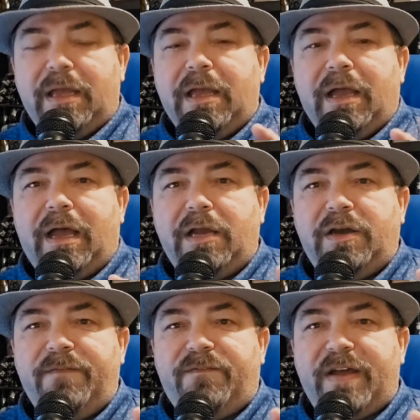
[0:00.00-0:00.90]

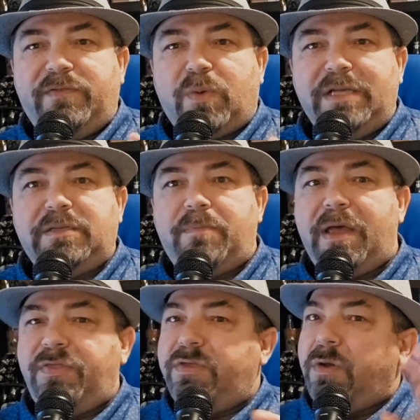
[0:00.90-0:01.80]
105 twice a
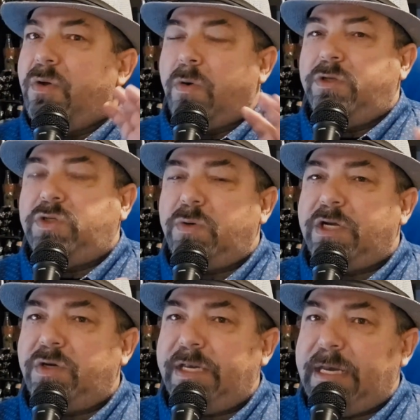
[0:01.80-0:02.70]
month, or
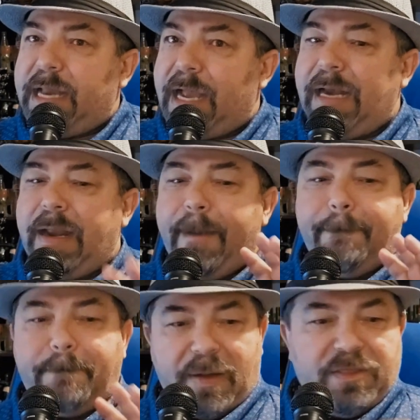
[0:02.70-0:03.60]
209
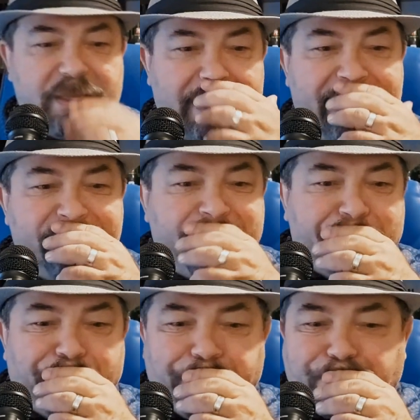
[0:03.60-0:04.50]
monthly.
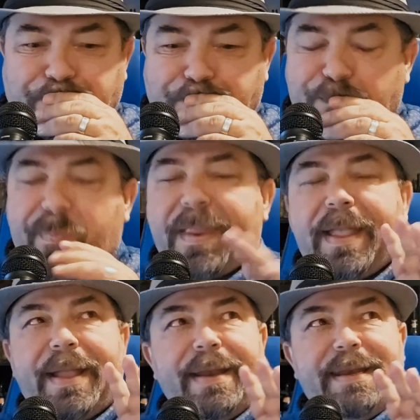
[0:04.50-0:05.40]

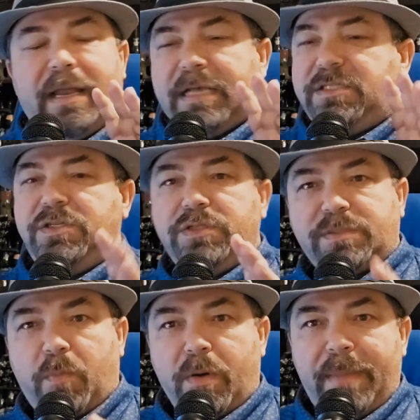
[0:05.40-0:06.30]
Now let's do
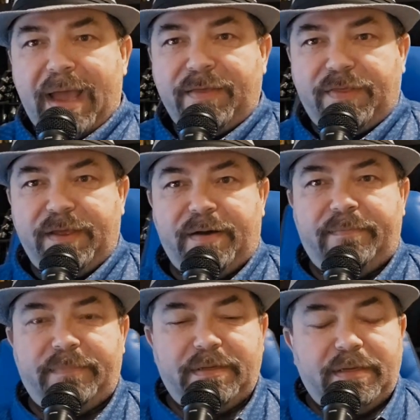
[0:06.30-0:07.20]
some more math here.
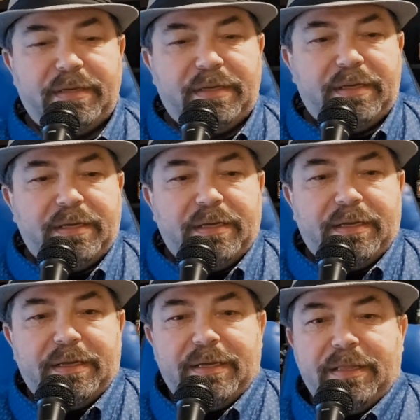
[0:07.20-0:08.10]

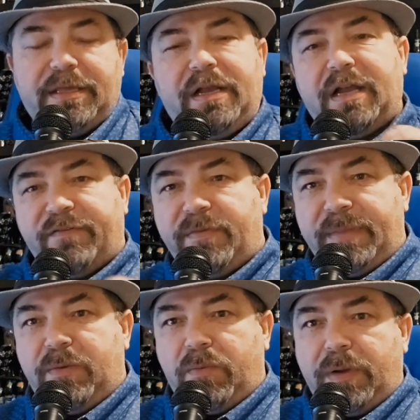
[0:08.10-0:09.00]
The
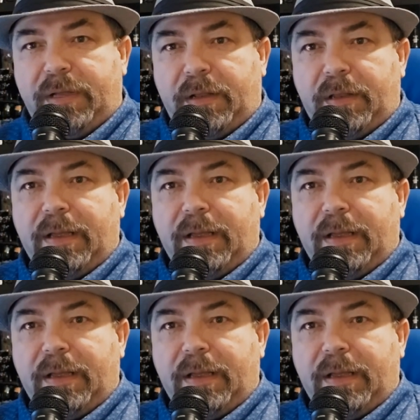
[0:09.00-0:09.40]
government will